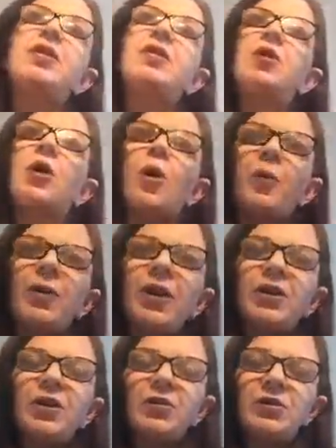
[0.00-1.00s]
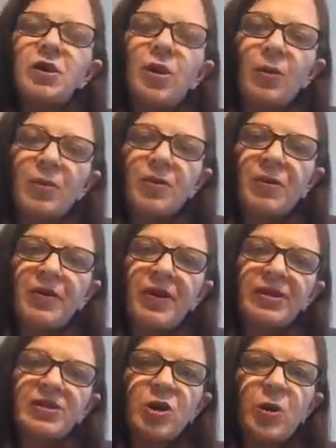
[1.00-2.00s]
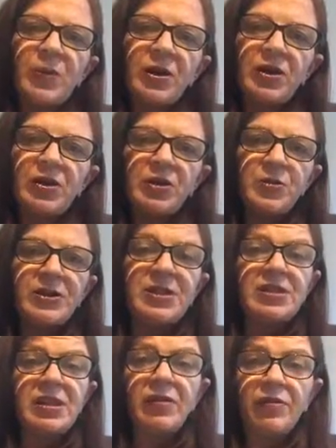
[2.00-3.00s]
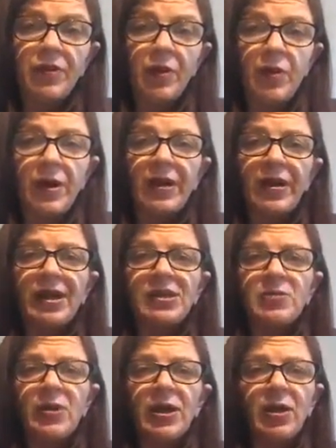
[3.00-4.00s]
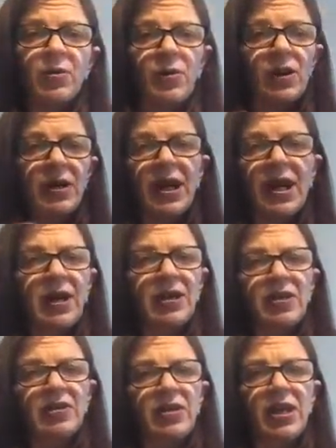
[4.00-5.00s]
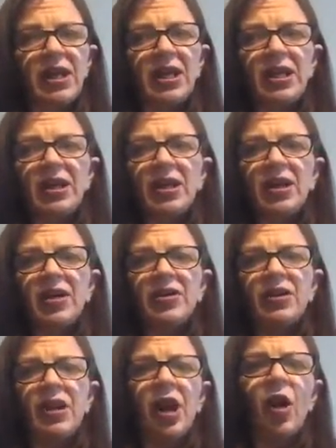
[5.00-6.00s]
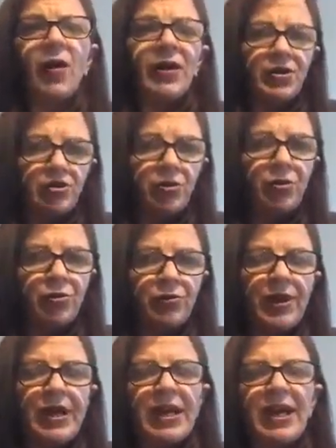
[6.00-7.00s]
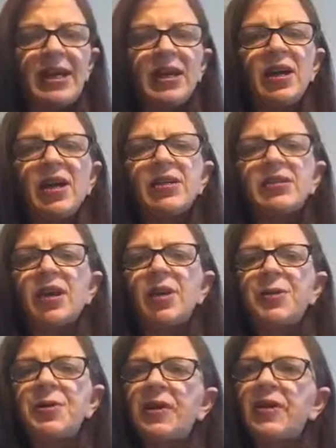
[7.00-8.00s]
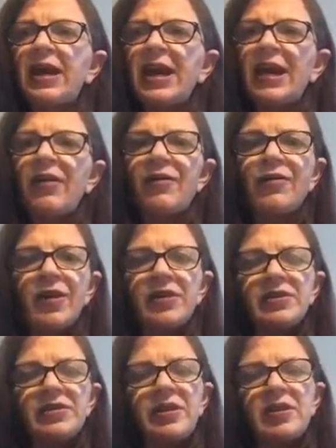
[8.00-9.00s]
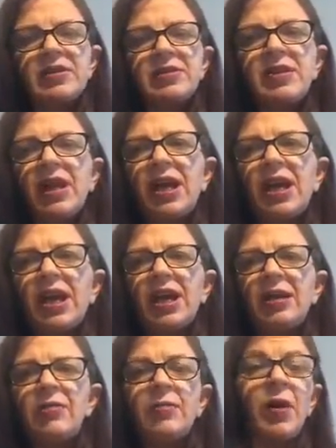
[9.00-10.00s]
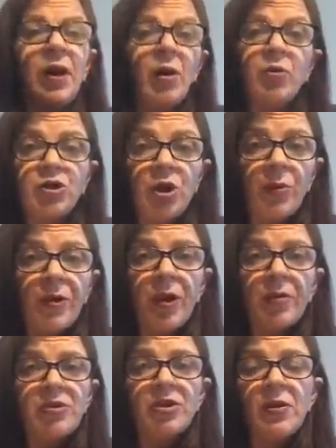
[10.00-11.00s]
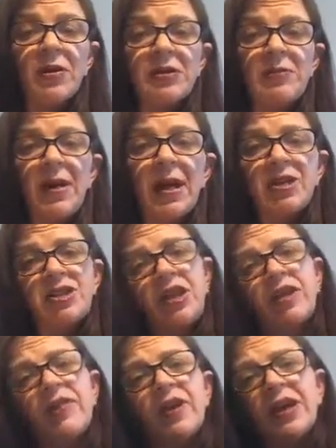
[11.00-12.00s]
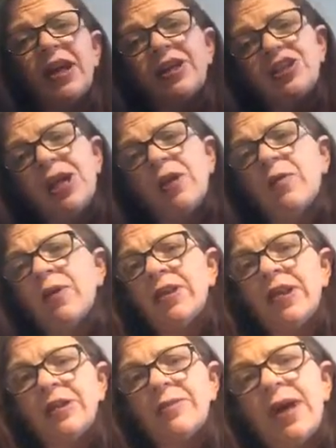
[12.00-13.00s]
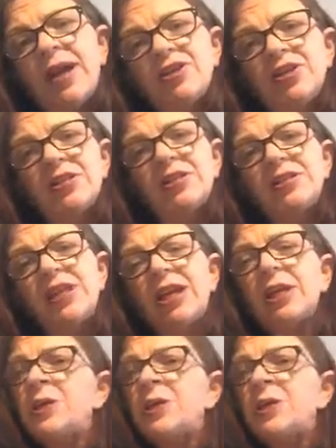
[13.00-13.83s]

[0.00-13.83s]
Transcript: copying you as a compliment. That's copying you to be deceitful, and that's where you want to get the line drawn, really. So if, for instance, in my old job that I was doing as a manager, if I'd had a chat with one of the other managers and said,